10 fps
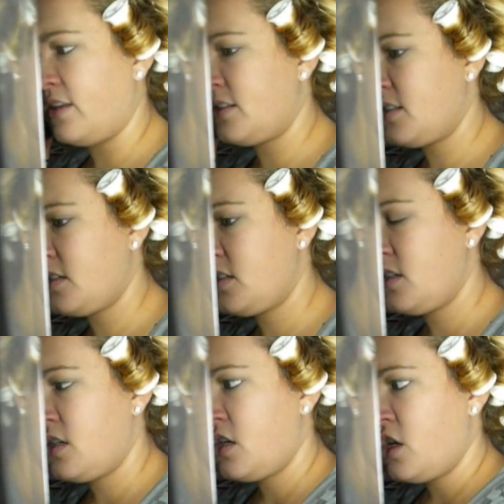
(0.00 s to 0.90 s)
that
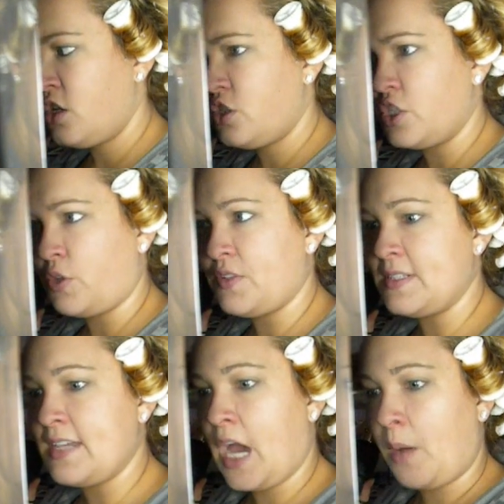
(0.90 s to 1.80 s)
just
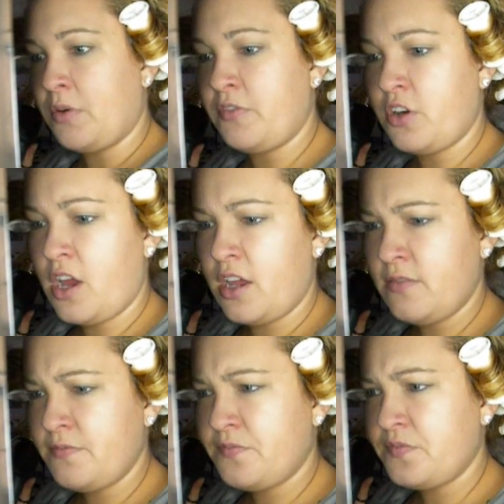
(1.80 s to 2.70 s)
goes on top of your
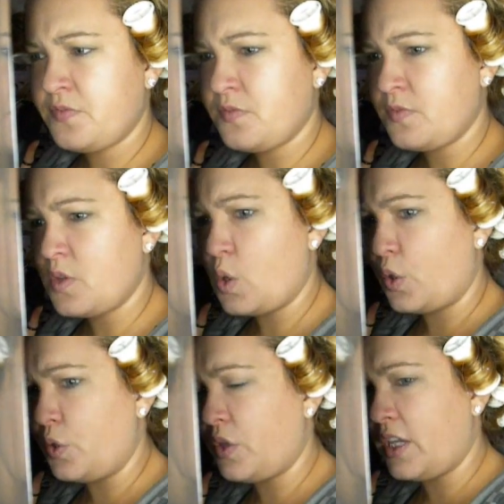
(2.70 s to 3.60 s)
head,
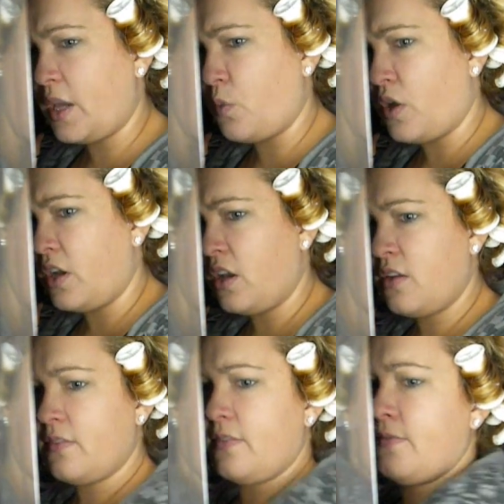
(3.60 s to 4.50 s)
or you can get
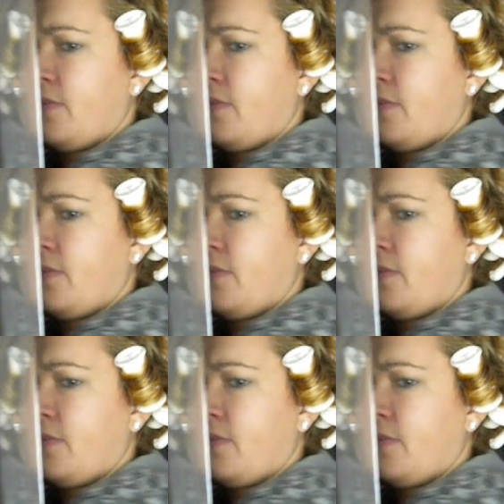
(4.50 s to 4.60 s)
one